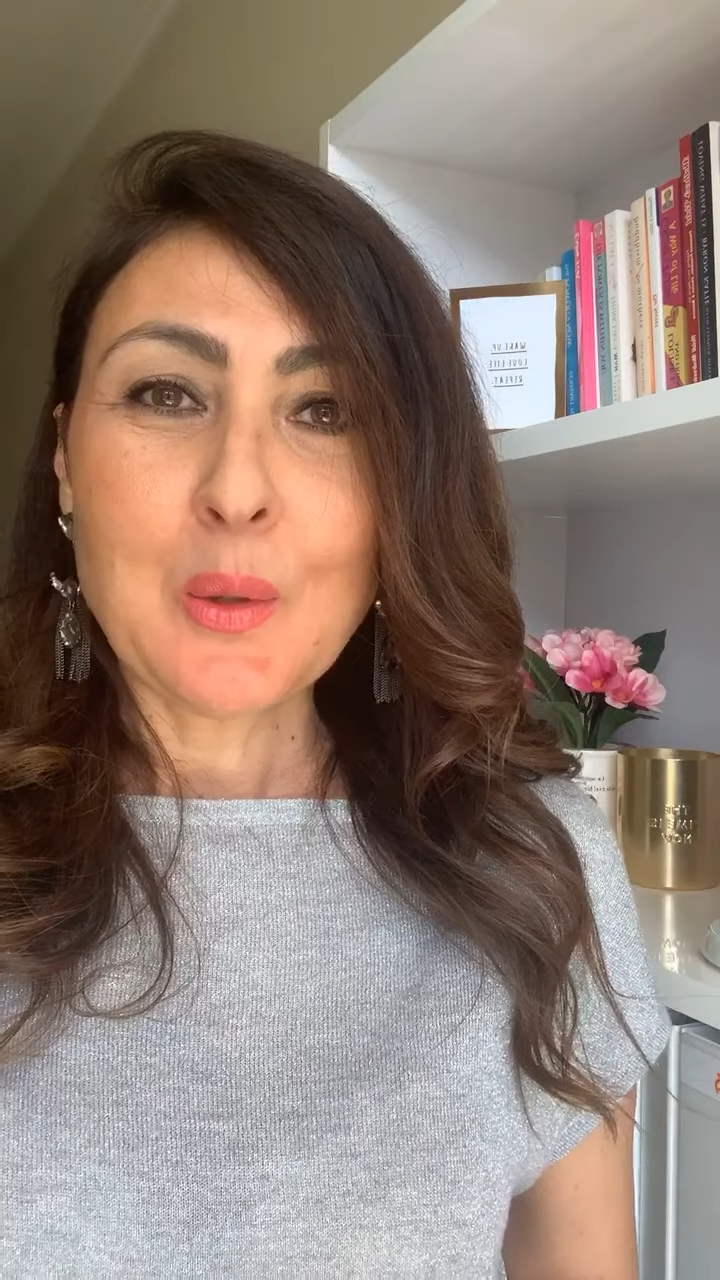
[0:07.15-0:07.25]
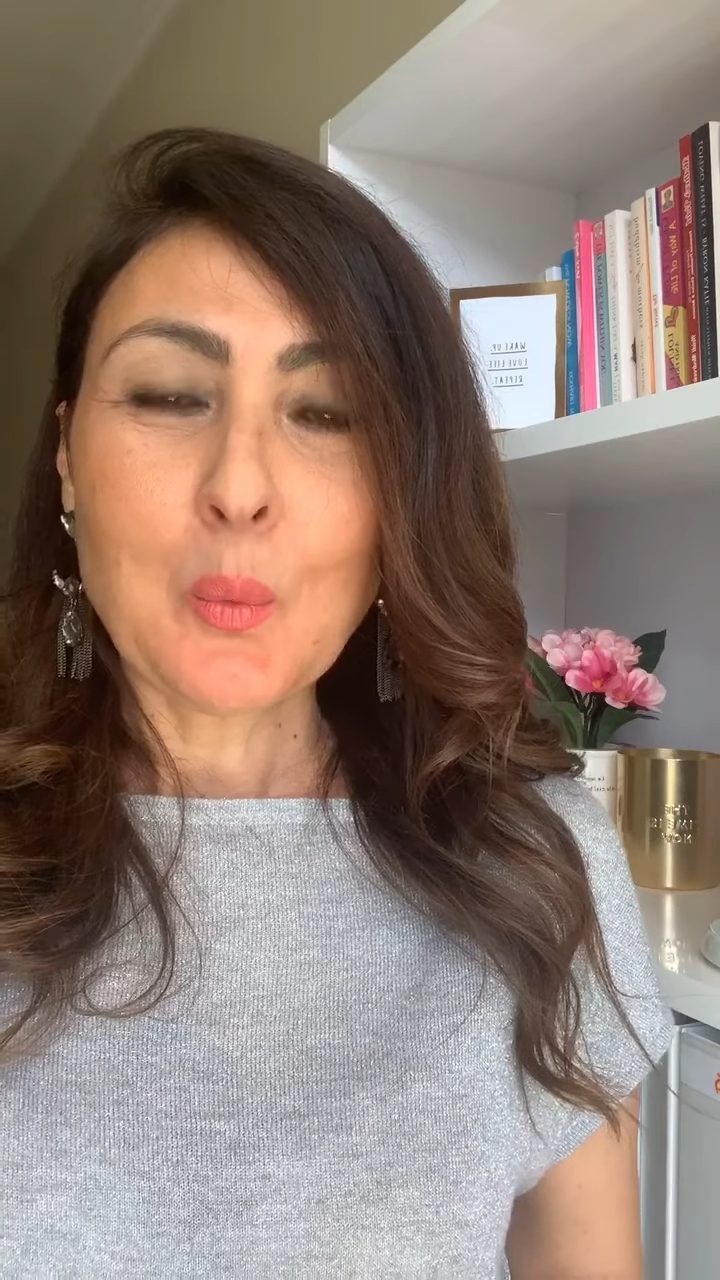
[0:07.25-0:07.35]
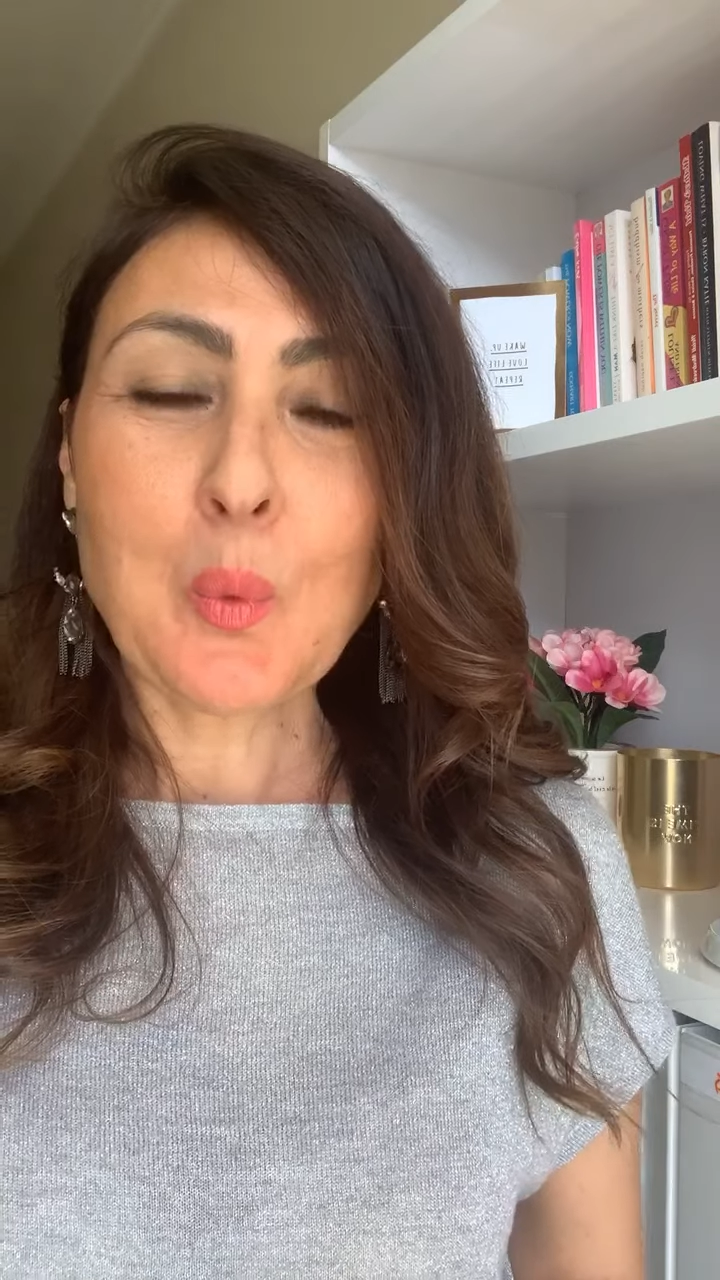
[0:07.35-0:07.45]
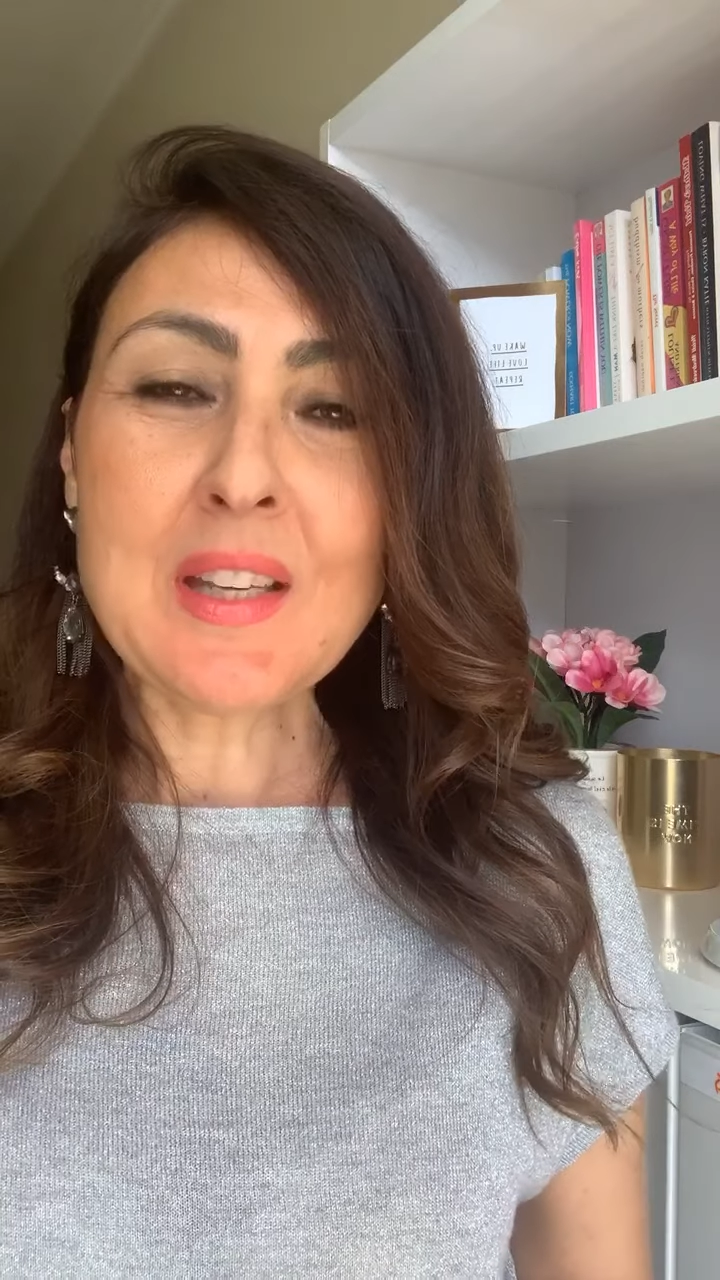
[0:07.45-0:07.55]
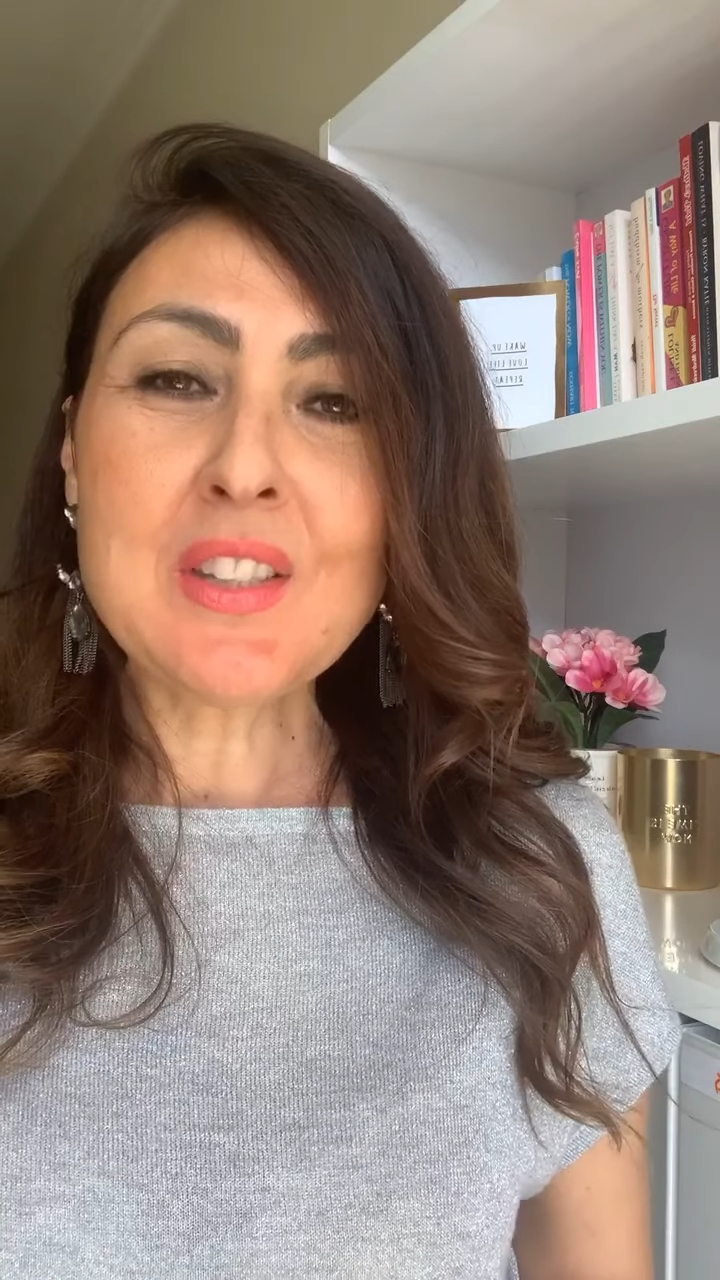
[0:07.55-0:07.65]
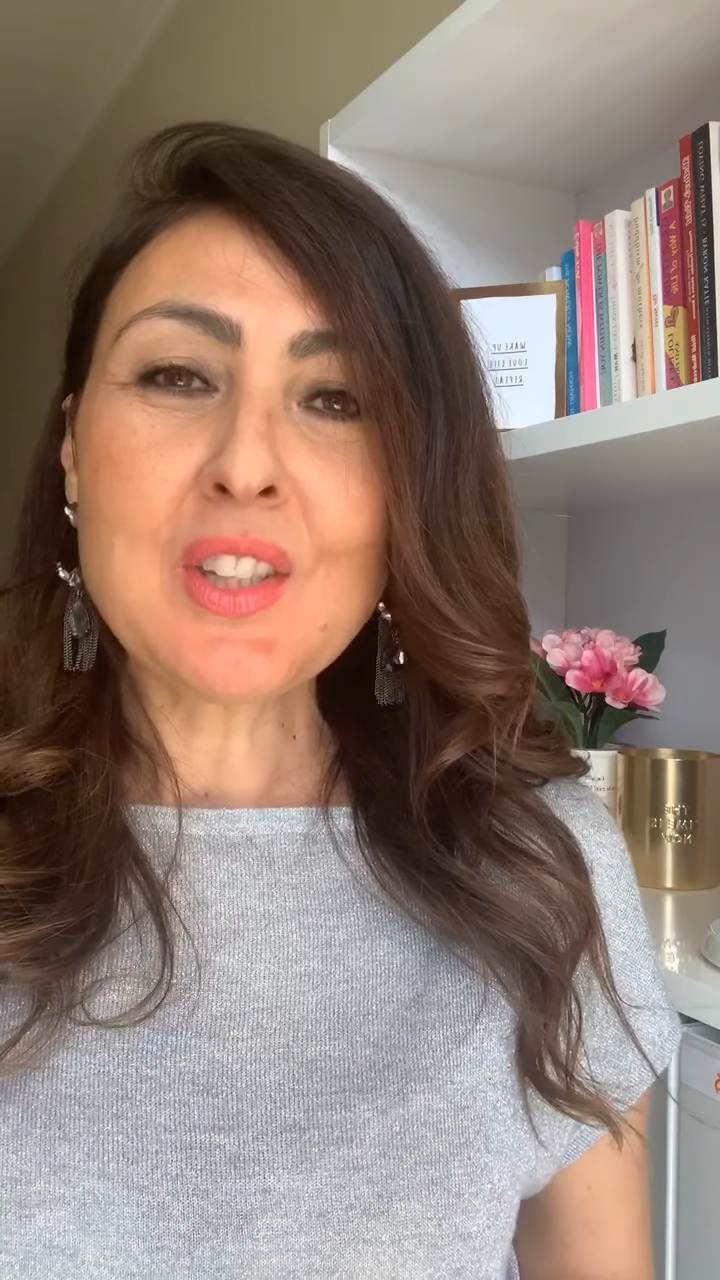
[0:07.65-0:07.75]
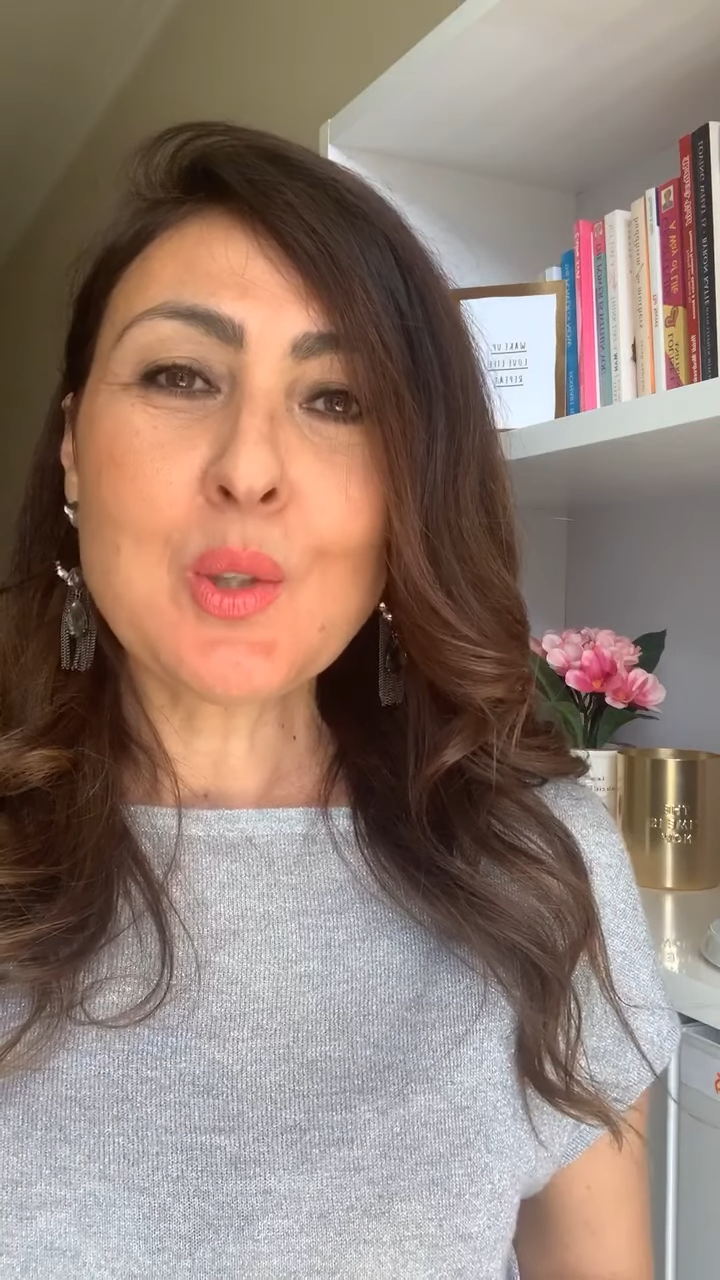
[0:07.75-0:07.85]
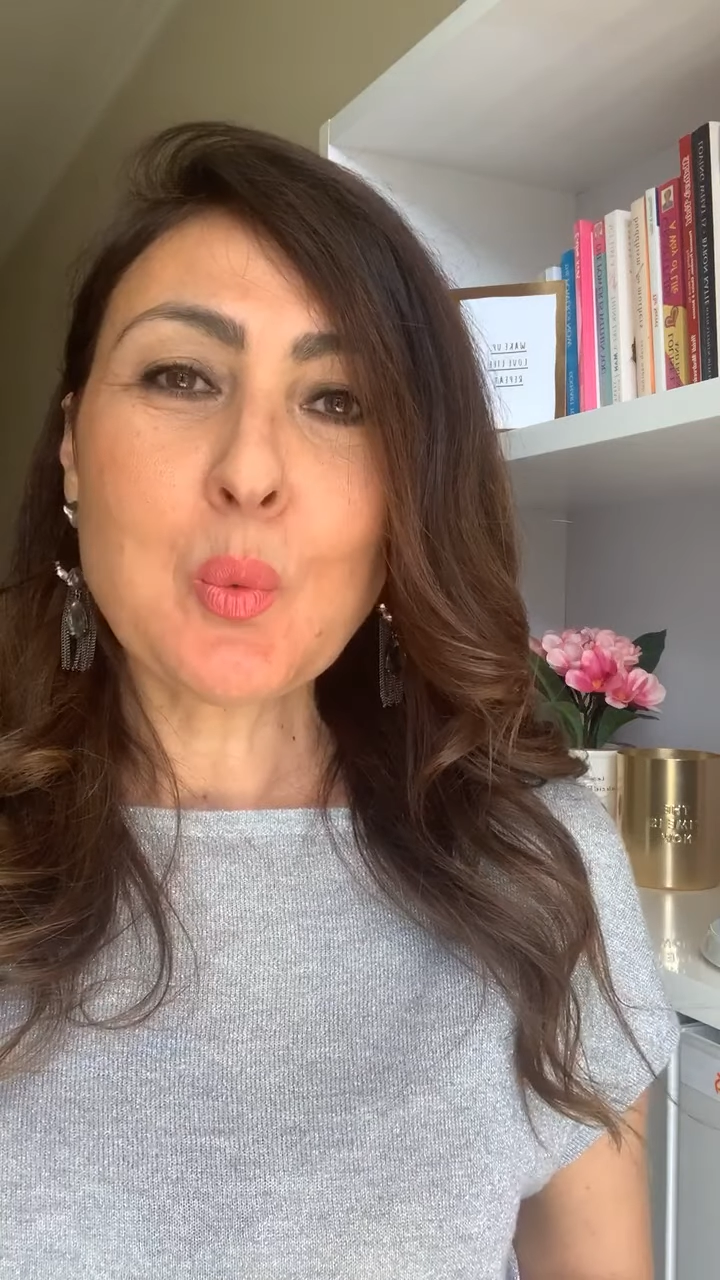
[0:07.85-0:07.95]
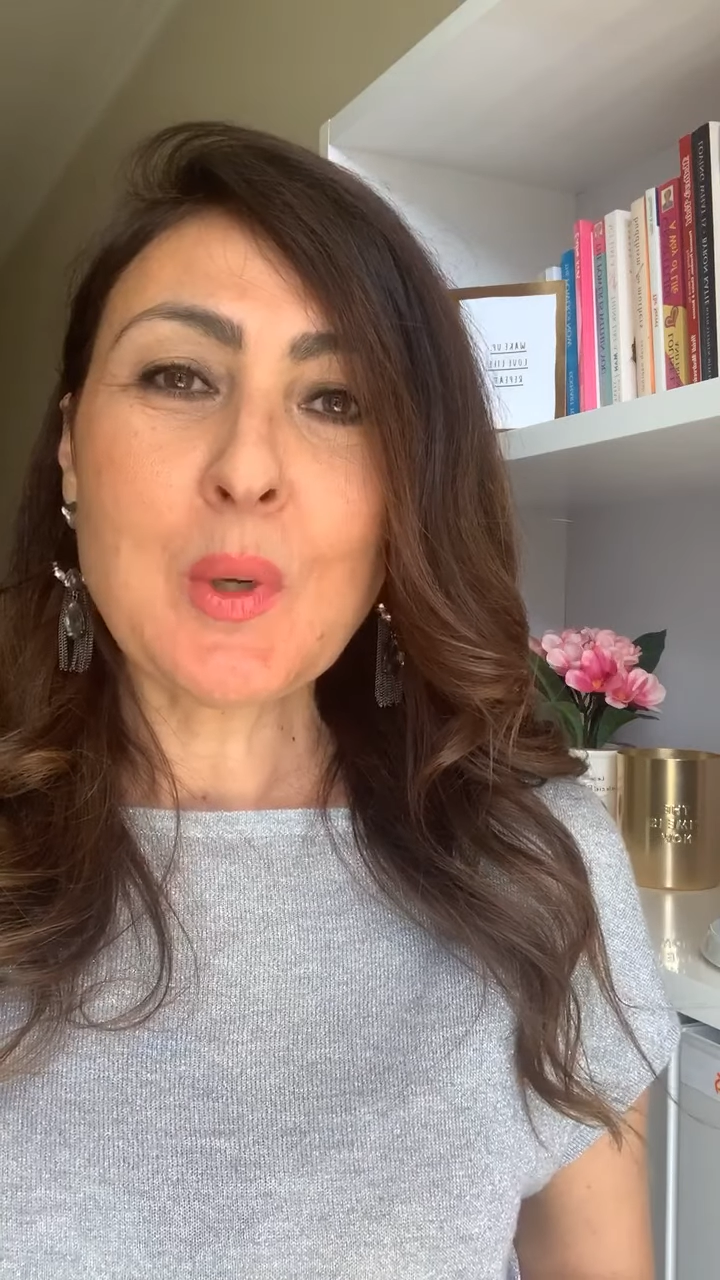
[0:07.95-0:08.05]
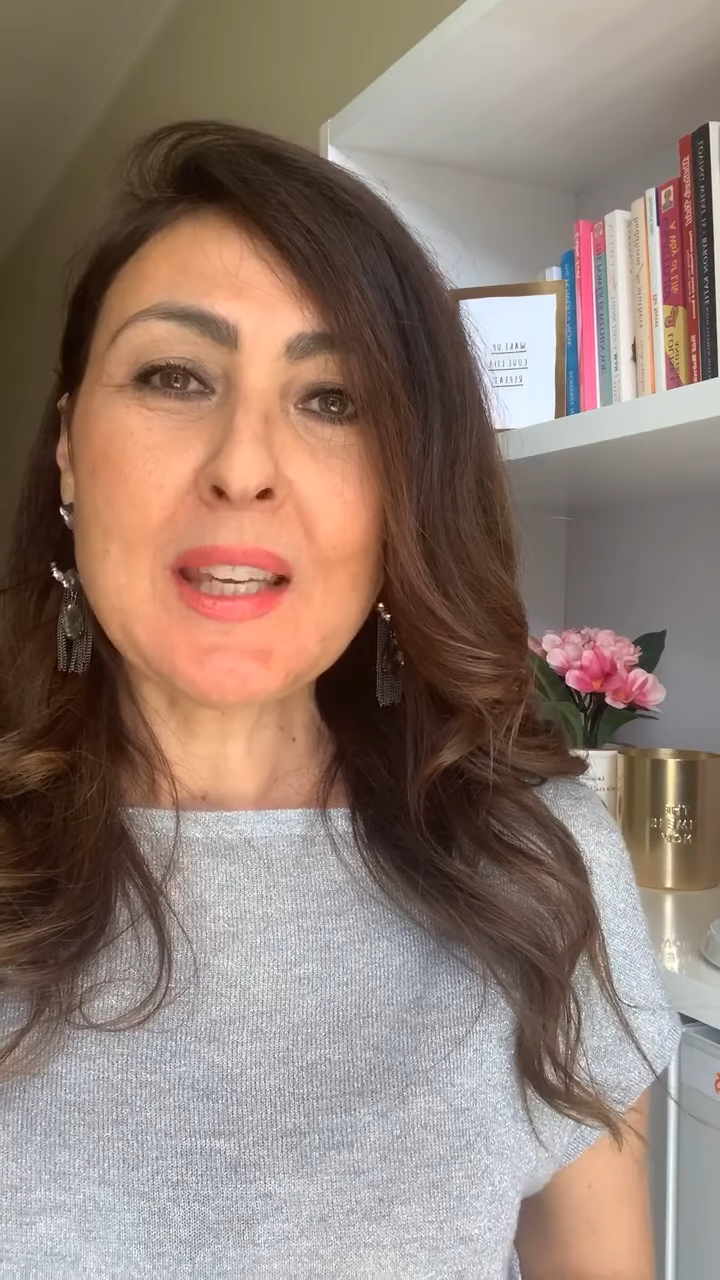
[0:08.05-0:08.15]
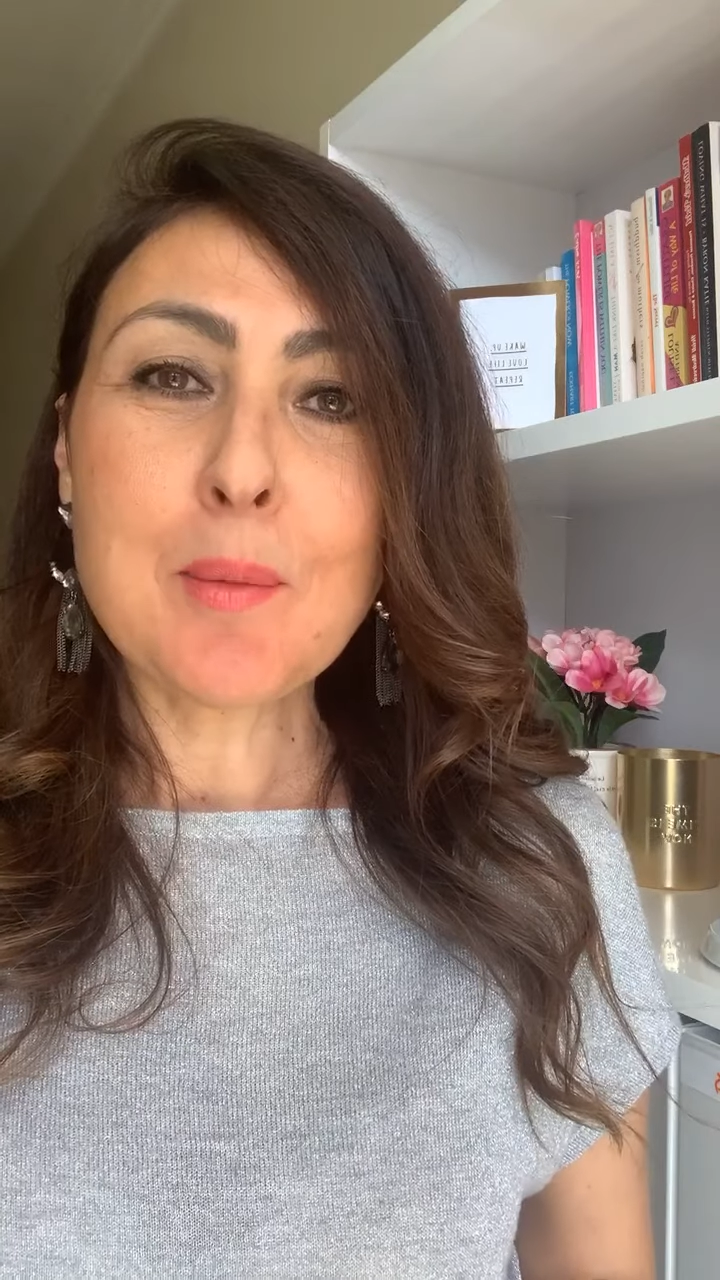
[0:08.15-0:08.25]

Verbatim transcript: When did we